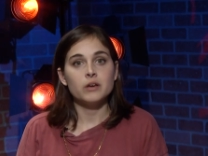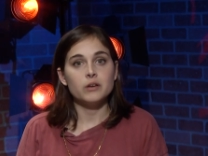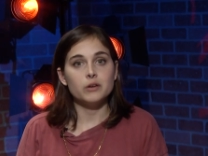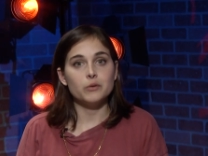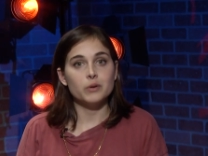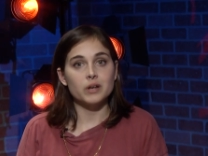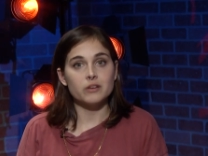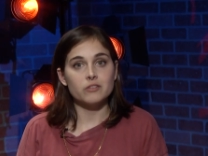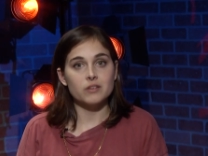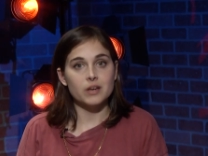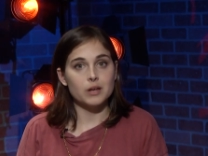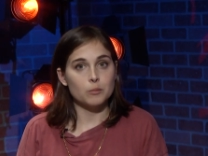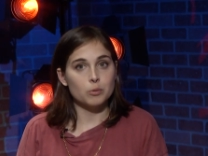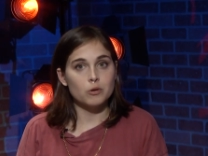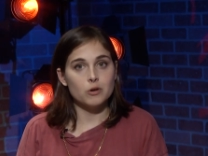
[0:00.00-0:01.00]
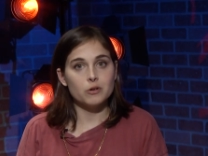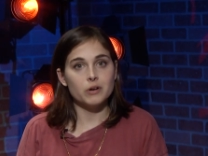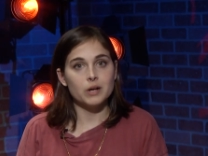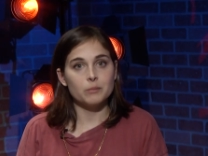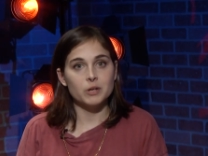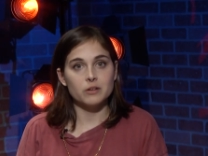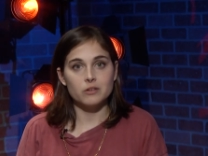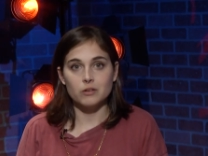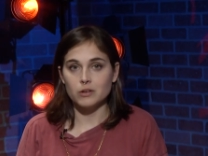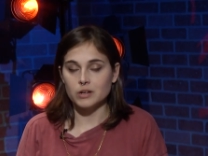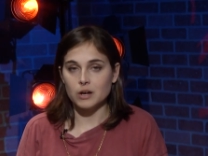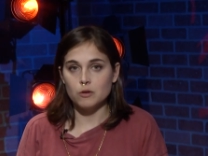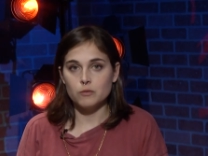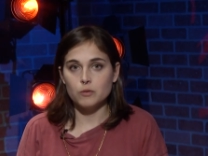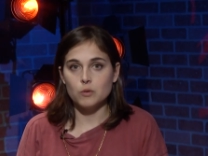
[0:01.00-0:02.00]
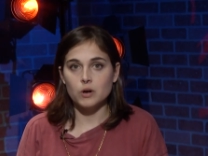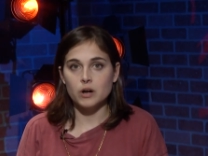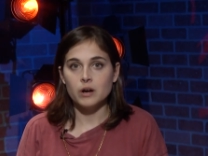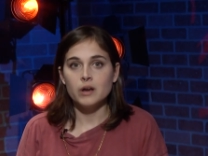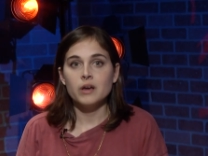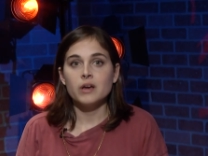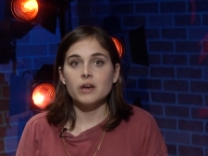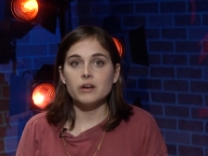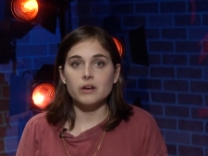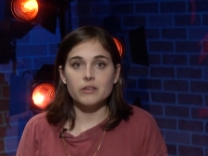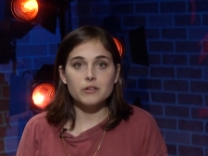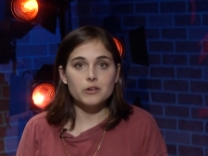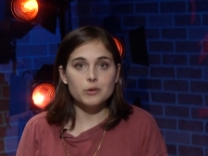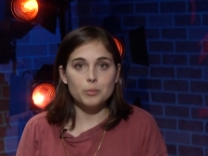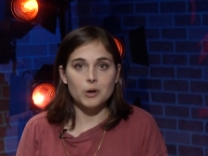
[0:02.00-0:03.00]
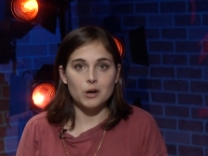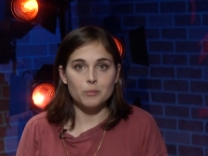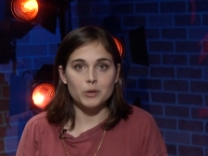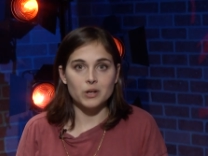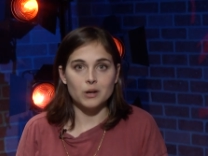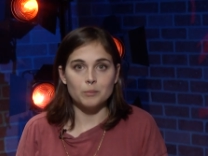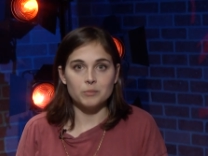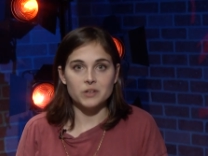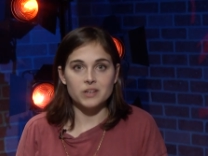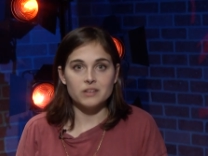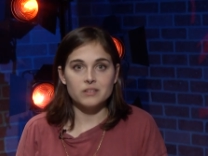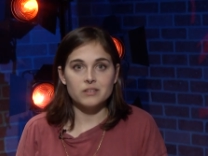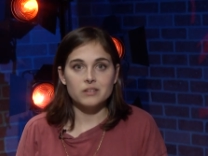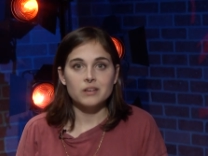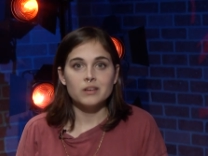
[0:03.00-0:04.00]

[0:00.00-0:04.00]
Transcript: new and exciting programming to look out for, and other department updates.